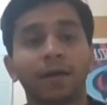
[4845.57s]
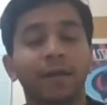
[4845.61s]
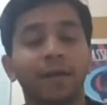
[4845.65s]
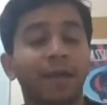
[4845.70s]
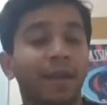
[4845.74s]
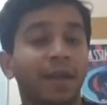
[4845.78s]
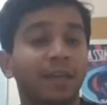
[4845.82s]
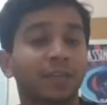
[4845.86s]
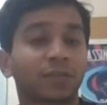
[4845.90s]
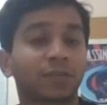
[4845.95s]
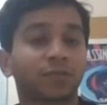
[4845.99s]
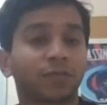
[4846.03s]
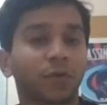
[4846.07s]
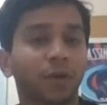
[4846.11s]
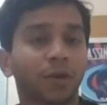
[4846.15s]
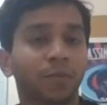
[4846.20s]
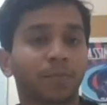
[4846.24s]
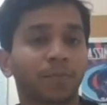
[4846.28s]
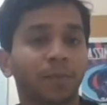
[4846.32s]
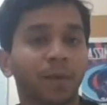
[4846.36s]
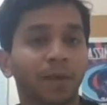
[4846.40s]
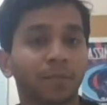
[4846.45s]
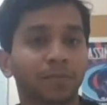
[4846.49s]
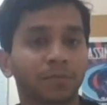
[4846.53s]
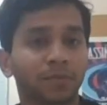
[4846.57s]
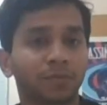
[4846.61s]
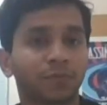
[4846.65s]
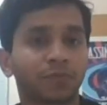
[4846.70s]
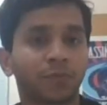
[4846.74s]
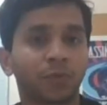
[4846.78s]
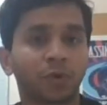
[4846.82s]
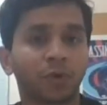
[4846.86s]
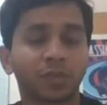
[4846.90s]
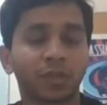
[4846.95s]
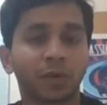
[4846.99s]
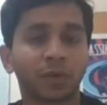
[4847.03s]
and ask for perhaps
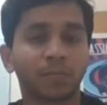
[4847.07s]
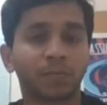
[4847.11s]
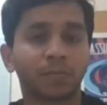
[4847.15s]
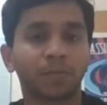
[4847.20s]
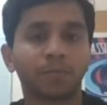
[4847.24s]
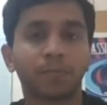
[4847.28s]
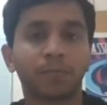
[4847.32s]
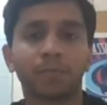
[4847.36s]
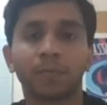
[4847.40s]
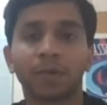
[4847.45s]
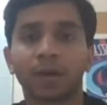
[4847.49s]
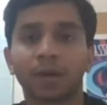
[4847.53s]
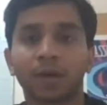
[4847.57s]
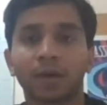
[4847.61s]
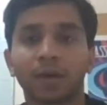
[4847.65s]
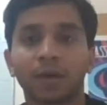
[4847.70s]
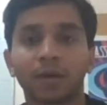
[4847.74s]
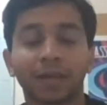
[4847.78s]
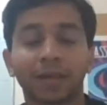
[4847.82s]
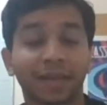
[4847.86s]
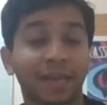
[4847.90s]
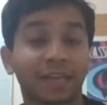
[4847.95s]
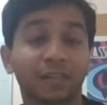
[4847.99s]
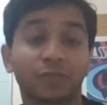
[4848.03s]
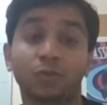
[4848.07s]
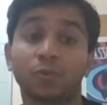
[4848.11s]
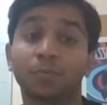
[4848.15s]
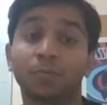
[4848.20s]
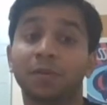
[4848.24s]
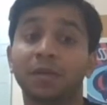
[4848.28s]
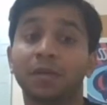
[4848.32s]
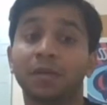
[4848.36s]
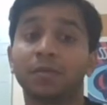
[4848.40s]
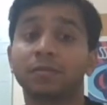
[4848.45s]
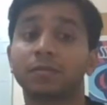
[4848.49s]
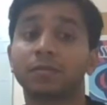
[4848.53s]
for their uh, sop